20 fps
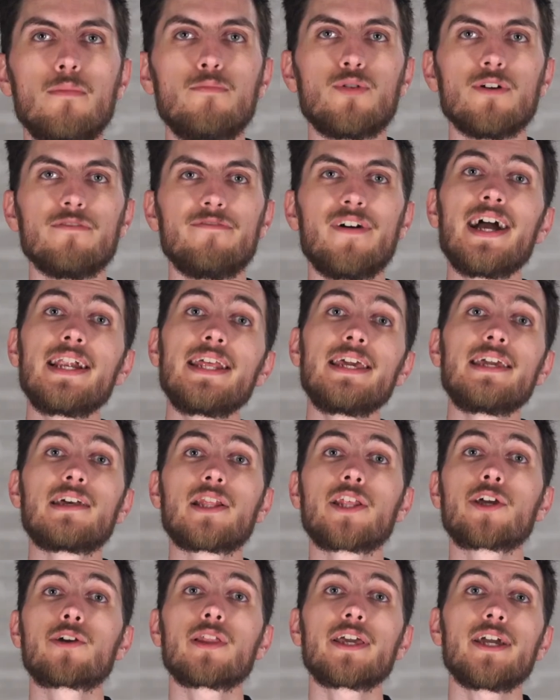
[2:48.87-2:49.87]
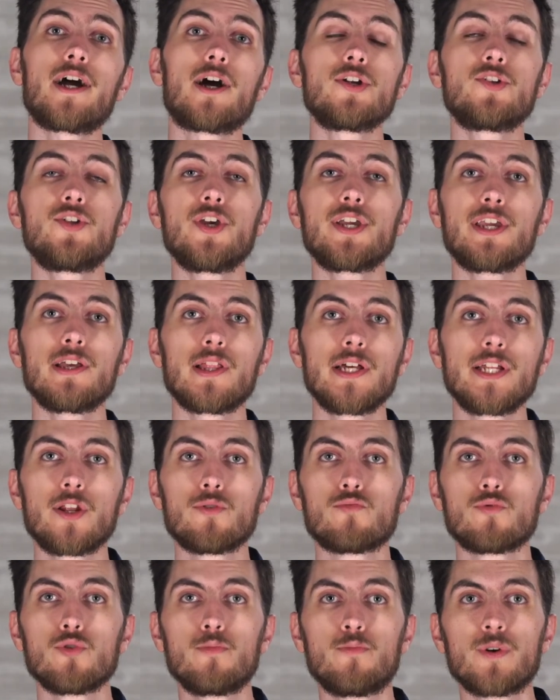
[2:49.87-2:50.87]
providing clearly
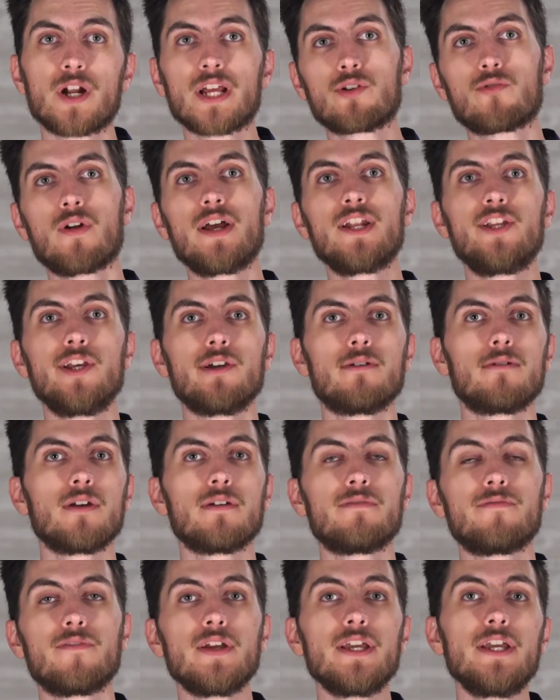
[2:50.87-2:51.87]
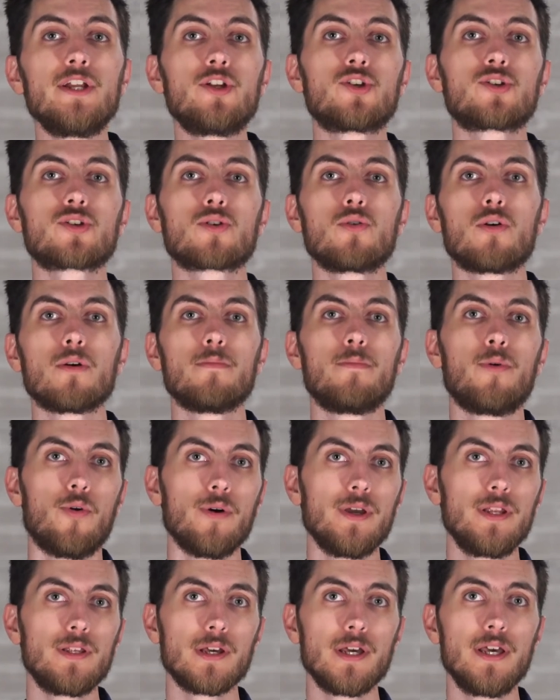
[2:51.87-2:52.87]
articulated rubric criteria for each score
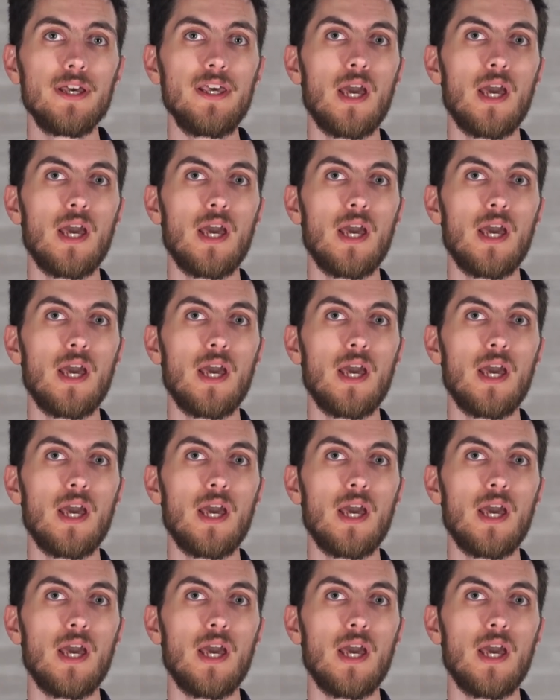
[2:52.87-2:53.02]
point,